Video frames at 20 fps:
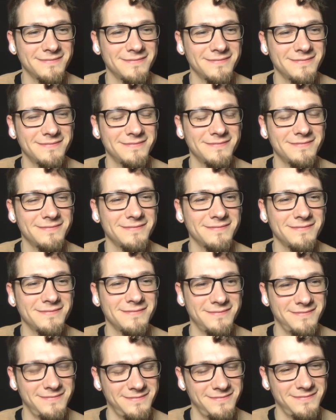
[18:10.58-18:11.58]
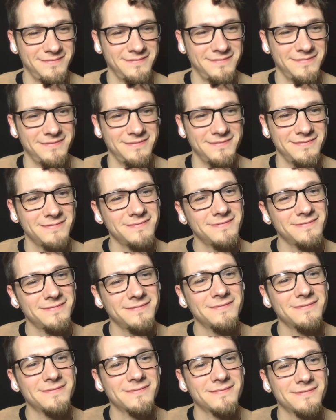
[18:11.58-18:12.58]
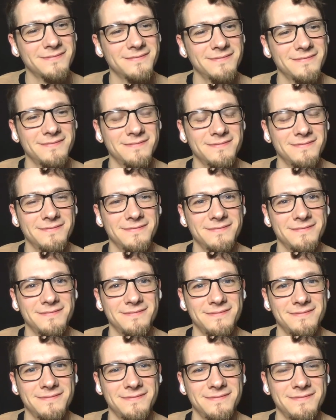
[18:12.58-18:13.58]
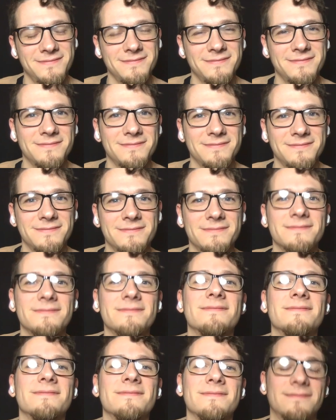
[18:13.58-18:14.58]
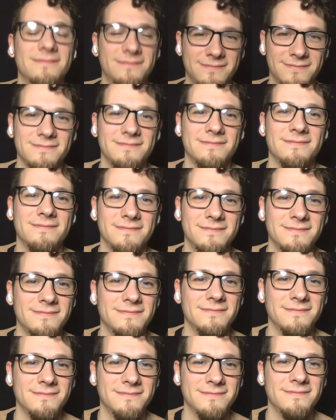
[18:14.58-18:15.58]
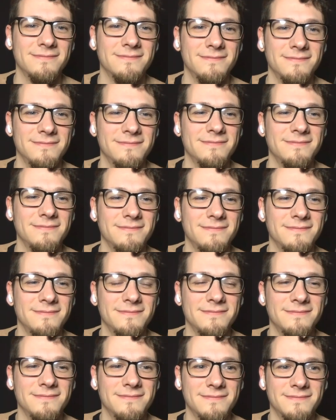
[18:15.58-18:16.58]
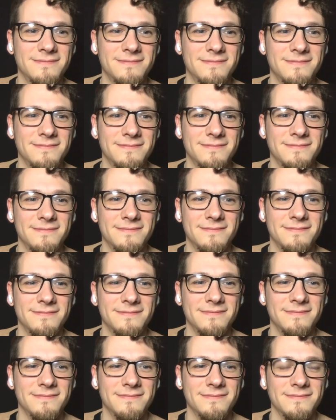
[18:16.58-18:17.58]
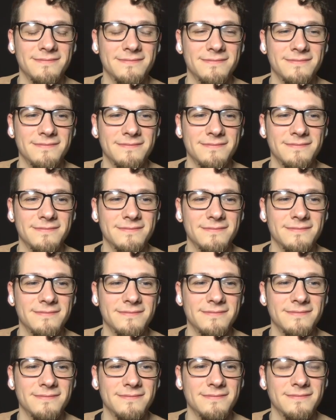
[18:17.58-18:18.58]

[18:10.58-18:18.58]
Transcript: [no speech]